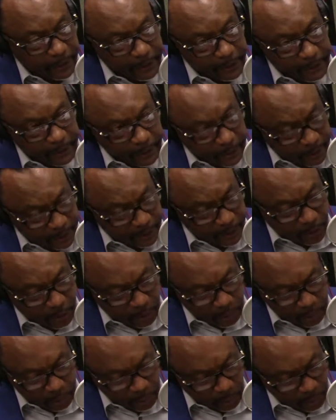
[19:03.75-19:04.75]
It does
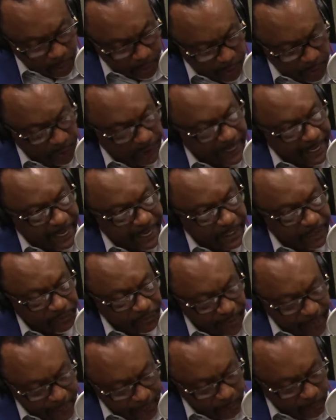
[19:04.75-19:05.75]
go toward your cash
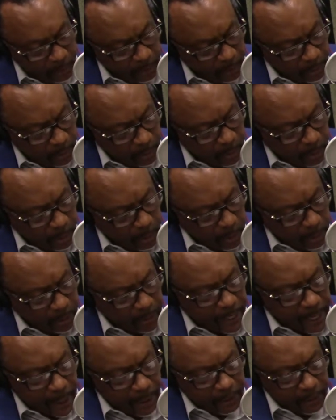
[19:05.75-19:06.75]
value.
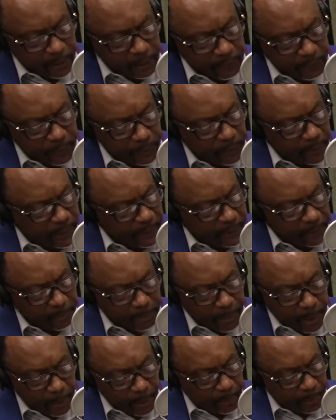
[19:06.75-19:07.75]
Now, if you need to
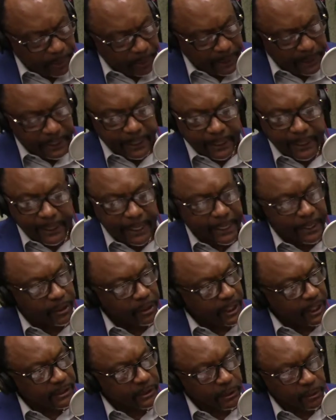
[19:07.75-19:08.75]
borrow money, again,
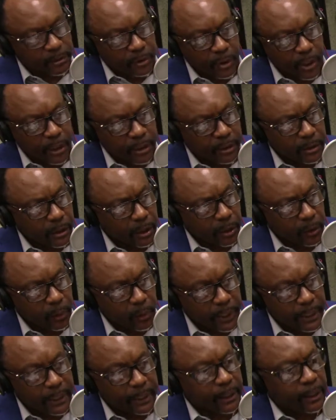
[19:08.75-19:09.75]
just a
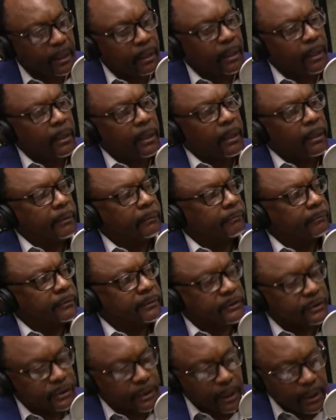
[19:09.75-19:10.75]
quick
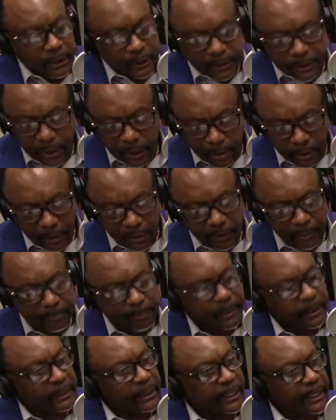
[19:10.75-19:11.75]

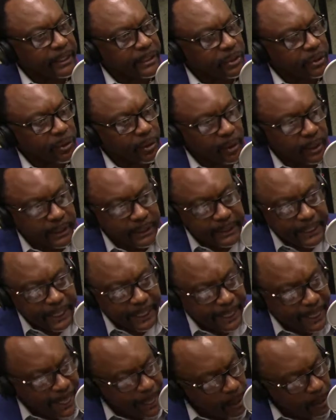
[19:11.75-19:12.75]
term that you're going to
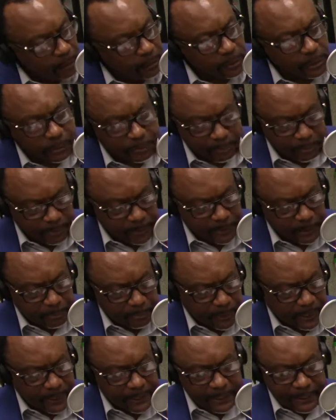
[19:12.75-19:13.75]
take out to
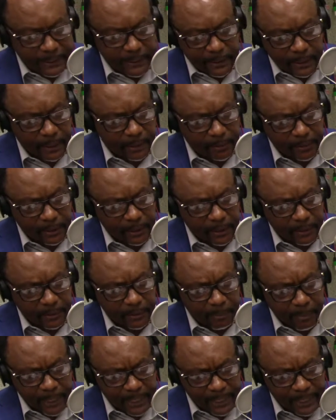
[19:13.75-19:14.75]
spend
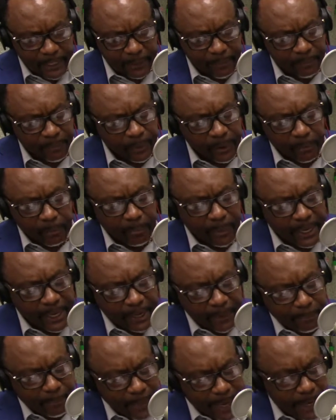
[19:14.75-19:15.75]
the money, pay
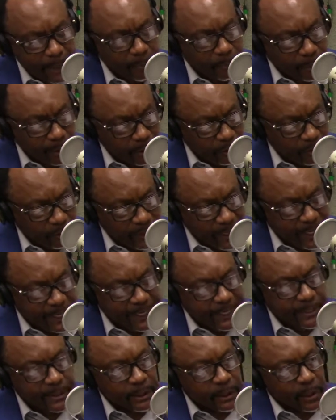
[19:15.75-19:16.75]
it back real
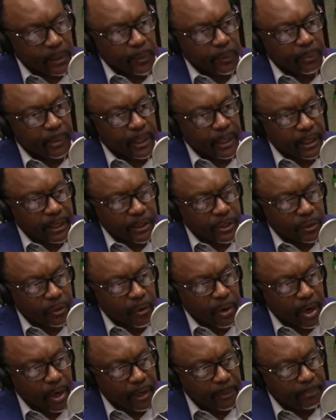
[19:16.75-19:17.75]
fast, because
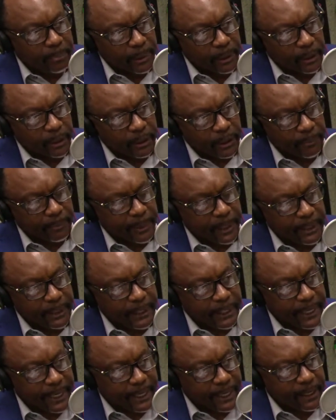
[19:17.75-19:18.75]
you are building up a
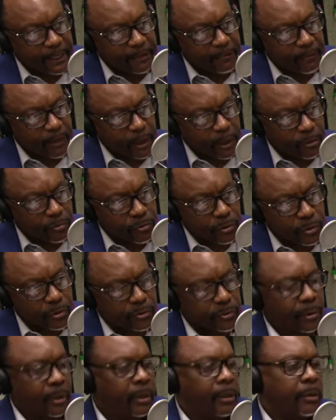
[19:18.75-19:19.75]
negative
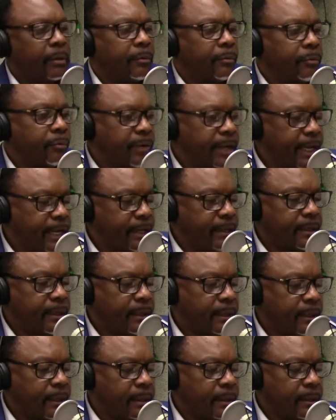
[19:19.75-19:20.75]
interest rate
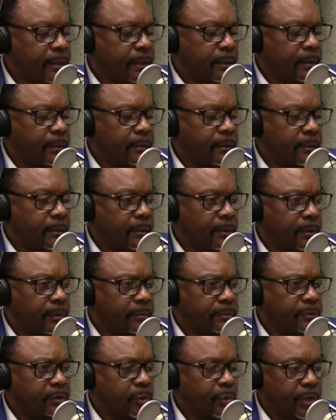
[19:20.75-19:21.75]

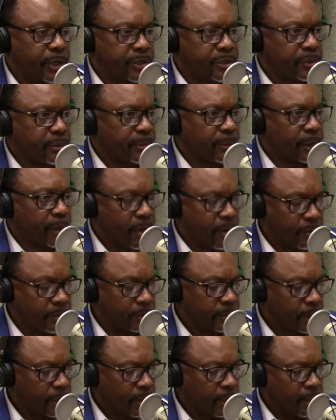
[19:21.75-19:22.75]
toward your
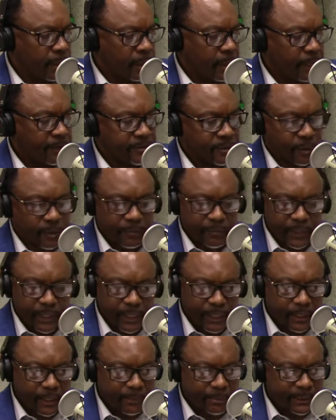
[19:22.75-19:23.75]
loan. So if you
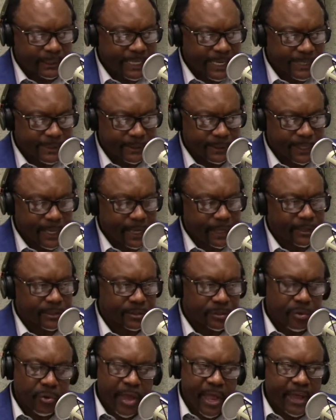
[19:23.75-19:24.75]
need a couple $1,000s
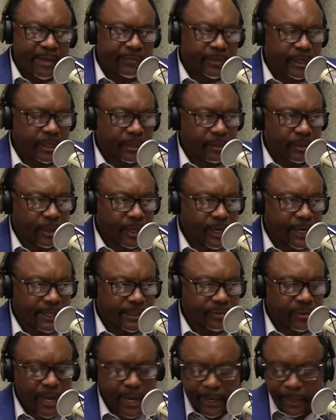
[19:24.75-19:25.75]
and you have it in your
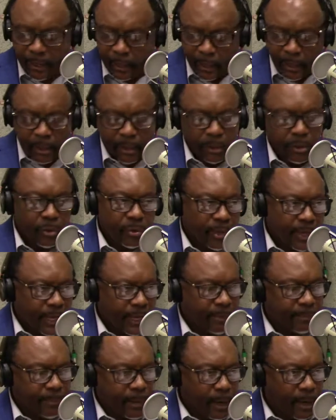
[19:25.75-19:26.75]
contract, you
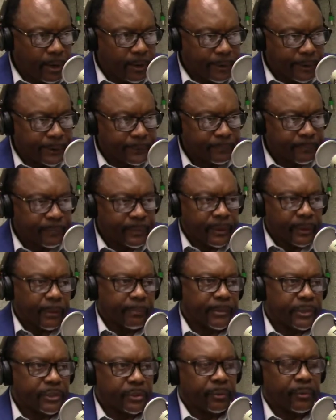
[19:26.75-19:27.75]
can borrow it,
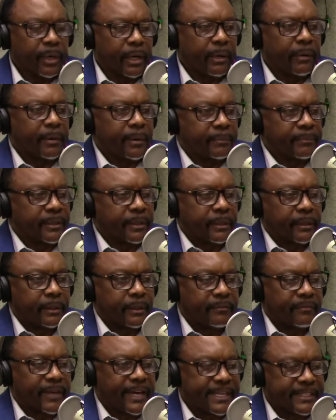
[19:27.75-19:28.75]
but you want to
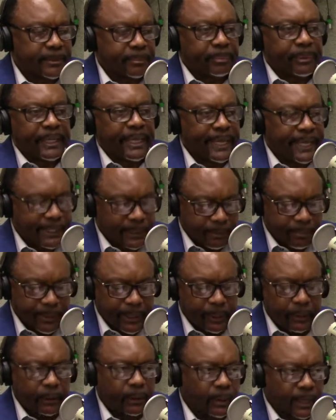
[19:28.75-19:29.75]
devise a plan to pay
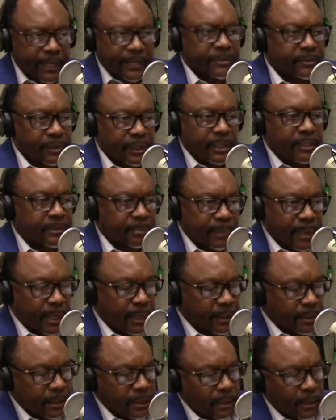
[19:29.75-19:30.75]
a little extra each
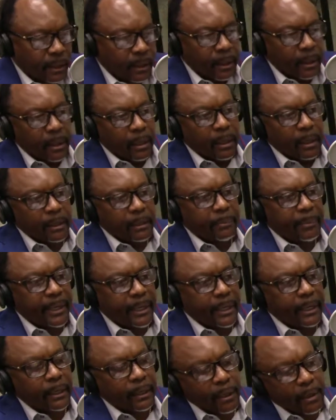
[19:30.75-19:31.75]
month to pay
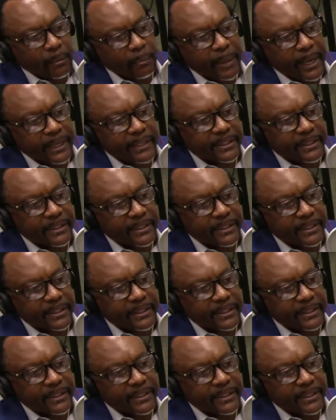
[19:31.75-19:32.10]
that loan back.